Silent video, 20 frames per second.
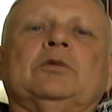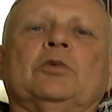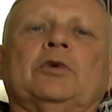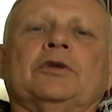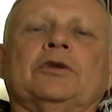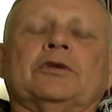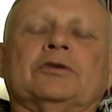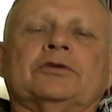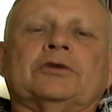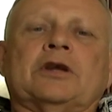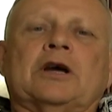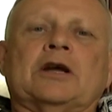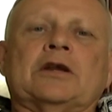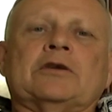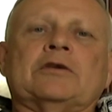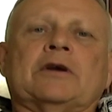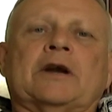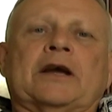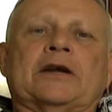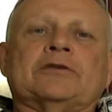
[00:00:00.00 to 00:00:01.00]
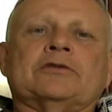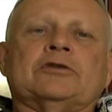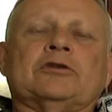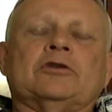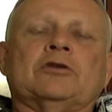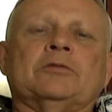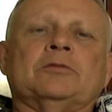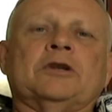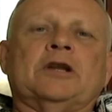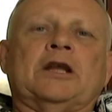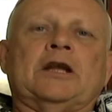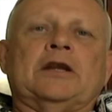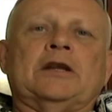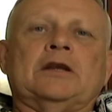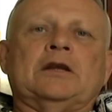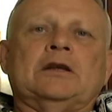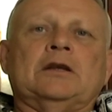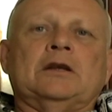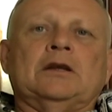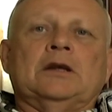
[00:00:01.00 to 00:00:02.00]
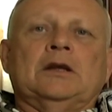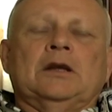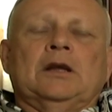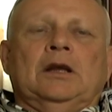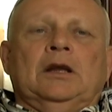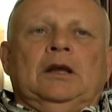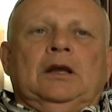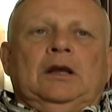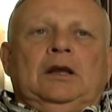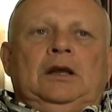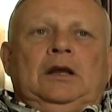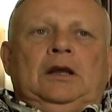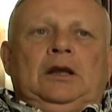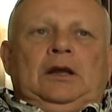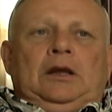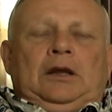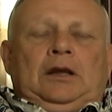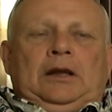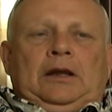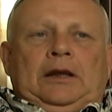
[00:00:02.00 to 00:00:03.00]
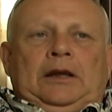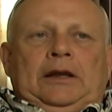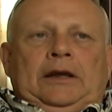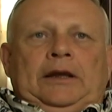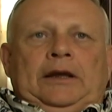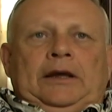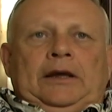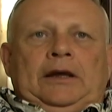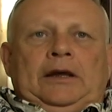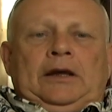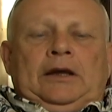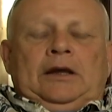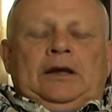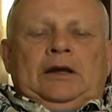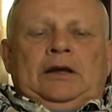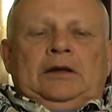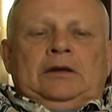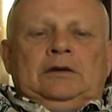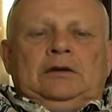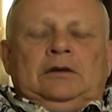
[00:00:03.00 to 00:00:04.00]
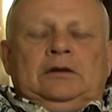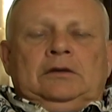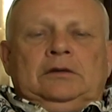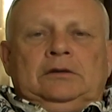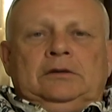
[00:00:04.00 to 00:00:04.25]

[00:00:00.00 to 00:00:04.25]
when those contracts terminated. And